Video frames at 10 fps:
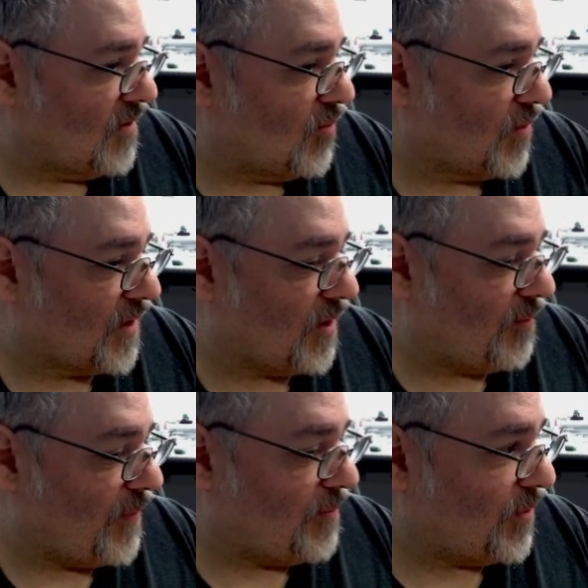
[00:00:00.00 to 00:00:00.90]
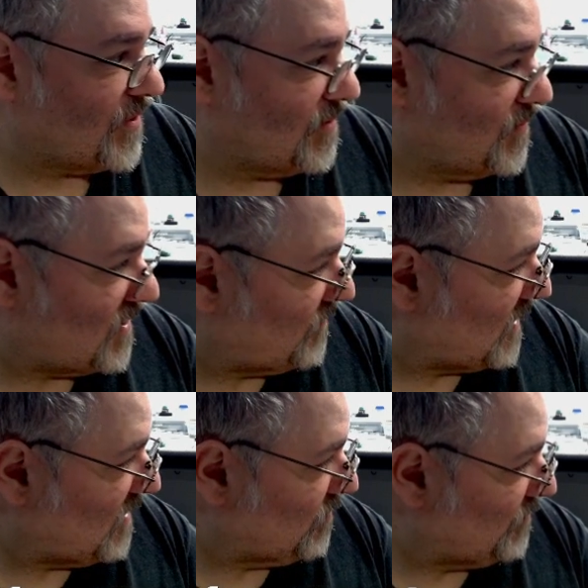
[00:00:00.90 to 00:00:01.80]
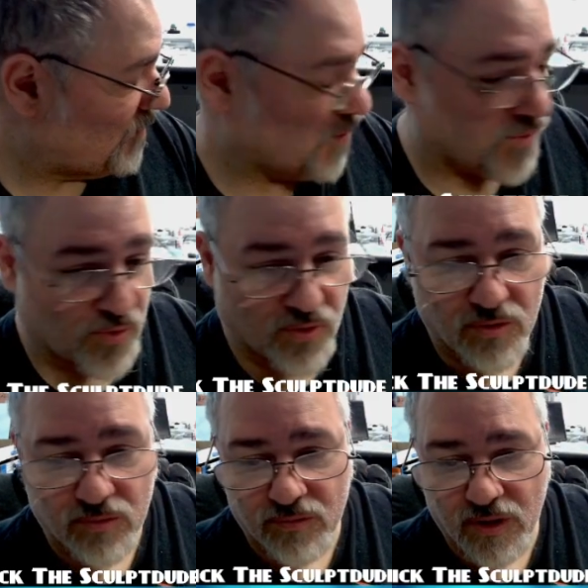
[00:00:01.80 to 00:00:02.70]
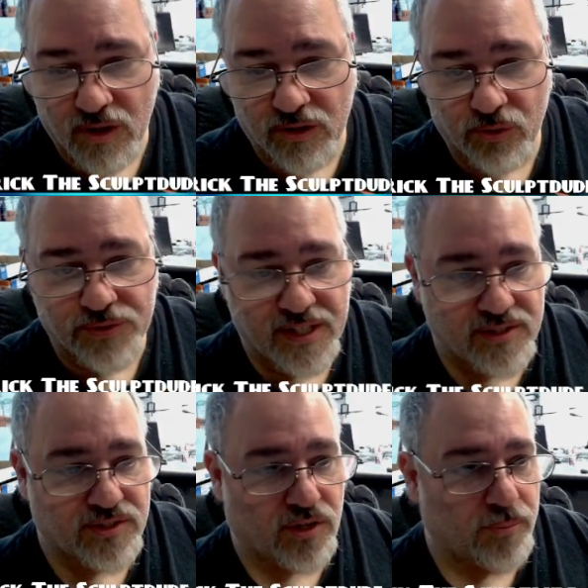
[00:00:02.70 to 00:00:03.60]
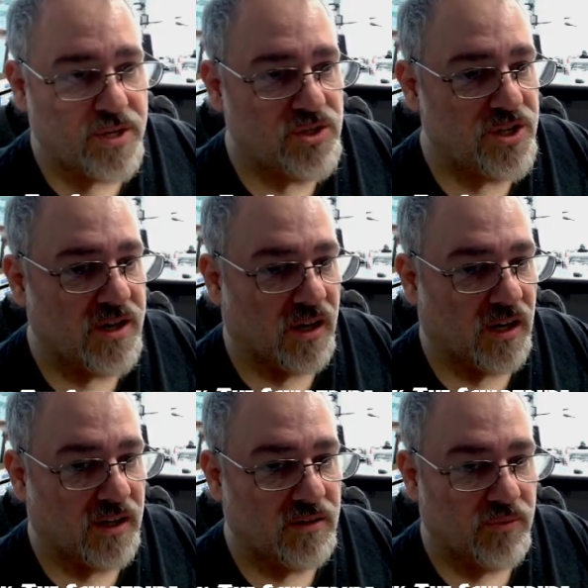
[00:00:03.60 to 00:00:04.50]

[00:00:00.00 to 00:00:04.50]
we're going to be putting some stuff together for North Texas RPG Con,